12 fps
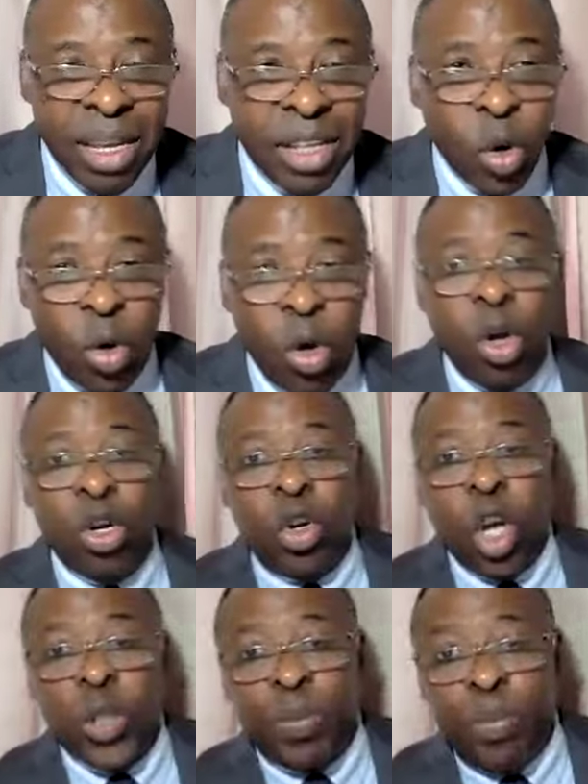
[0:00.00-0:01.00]
So Amen.
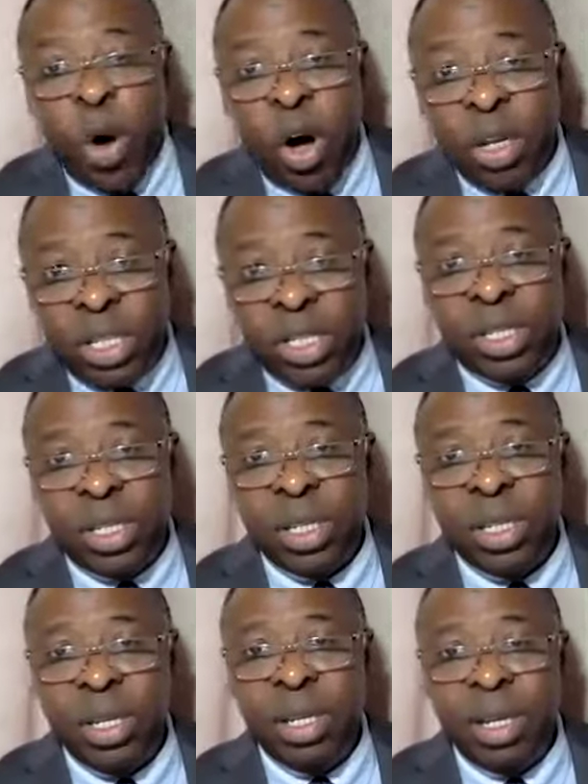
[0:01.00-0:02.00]
Those pots
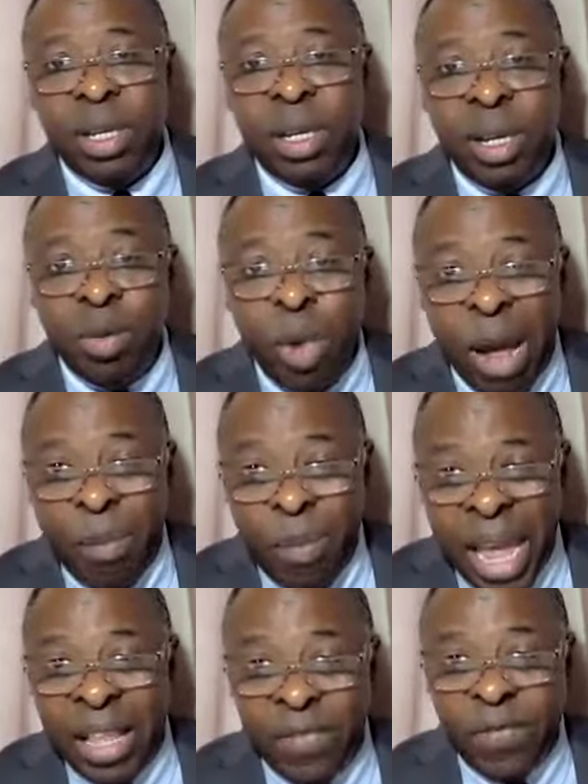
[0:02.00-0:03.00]
are
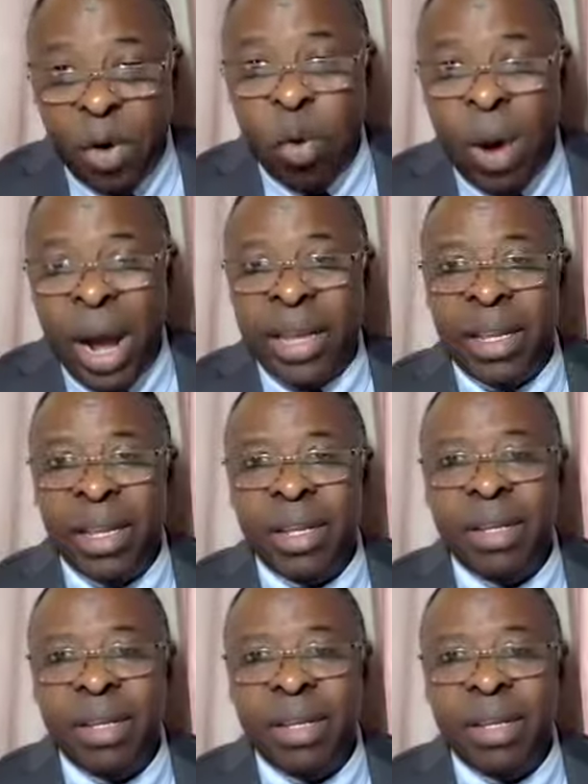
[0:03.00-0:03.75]
meant for wine.